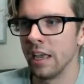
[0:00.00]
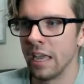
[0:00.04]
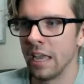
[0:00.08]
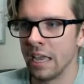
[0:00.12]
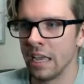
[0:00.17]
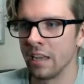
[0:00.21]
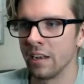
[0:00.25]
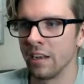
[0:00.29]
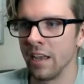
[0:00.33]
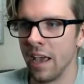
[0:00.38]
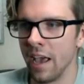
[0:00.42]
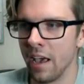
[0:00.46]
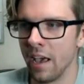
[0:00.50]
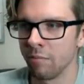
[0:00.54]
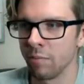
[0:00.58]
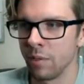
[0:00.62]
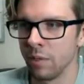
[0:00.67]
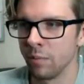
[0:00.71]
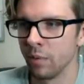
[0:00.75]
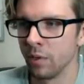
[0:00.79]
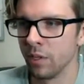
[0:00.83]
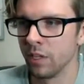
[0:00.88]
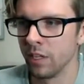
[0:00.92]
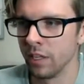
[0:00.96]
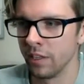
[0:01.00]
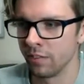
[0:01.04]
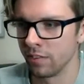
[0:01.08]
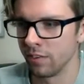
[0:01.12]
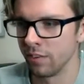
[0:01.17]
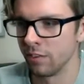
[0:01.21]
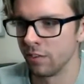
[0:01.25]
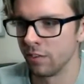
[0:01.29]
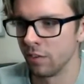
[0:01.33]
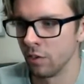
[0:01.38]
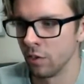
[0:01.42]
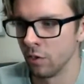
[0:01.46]
and have people
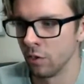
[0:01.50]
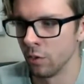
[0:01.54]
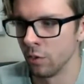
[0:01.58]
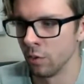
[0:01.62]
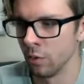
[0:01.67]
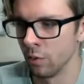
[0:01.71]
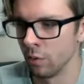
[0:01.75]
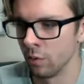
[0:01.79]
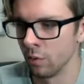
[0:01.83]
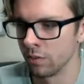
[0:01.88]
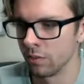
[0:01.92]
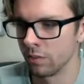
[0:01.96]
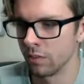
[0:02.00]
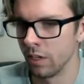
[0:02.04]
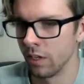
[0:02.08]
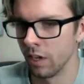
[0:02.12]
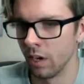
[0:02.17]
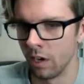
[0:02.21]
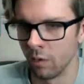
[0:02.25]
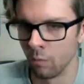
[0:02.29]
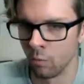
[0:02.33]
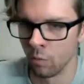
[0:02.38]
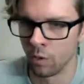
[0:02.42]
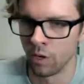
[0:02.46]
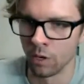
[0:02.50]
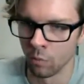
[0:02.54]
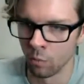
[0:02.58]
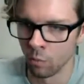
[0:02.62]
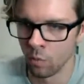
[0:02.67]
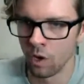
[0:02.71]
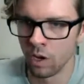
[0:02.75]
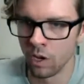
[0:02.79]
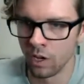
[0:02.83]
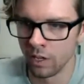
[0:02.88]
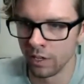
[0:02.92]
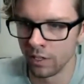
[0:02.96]
listen to you
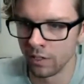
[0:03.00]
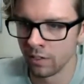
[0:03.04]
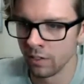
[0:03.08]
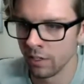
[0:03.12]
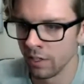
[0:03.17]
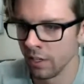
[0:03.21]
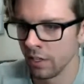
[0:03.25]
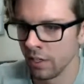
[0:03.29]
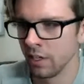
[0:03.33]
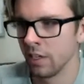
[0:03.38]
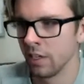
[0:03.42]
one-on-one.